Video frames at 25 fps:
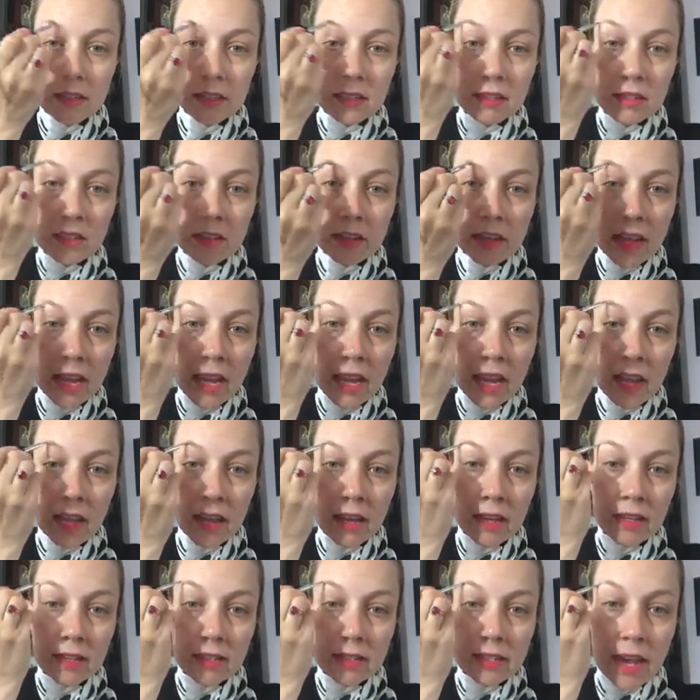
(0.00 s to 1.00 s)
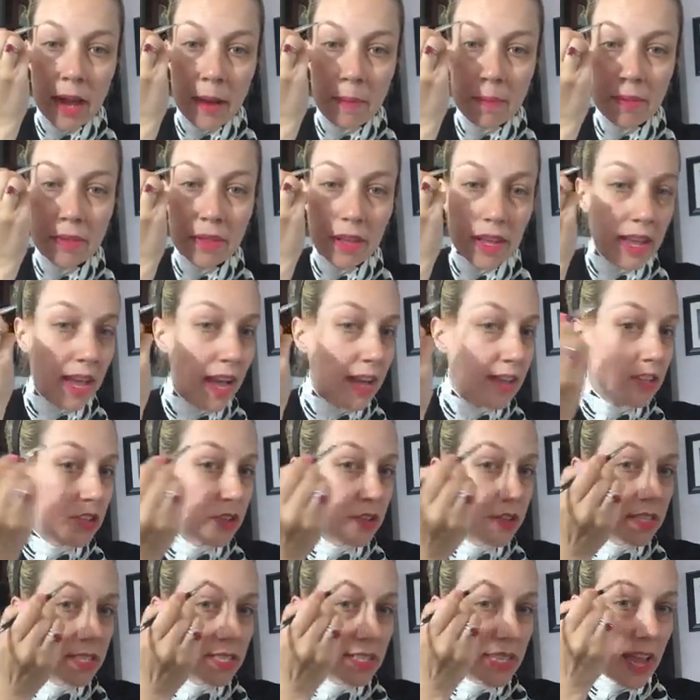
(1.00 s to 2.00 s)
looking depth, I guess you
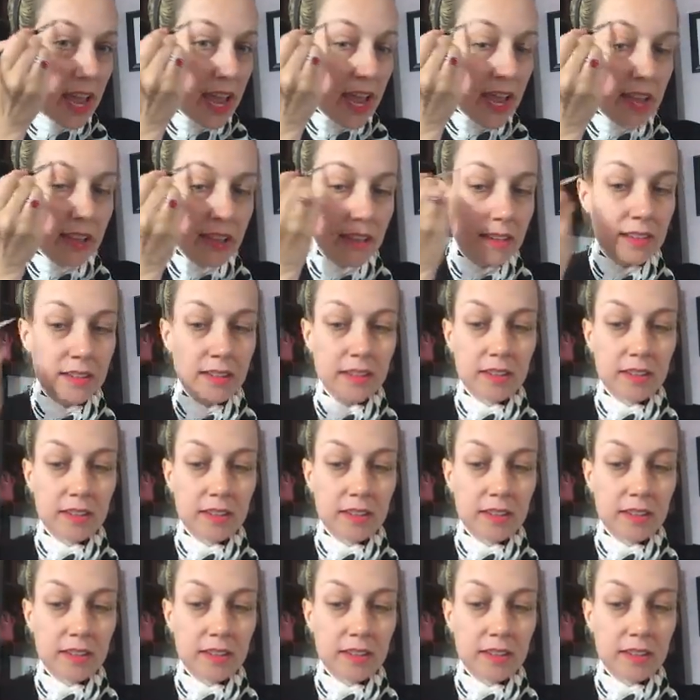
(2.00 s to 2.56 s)
could say.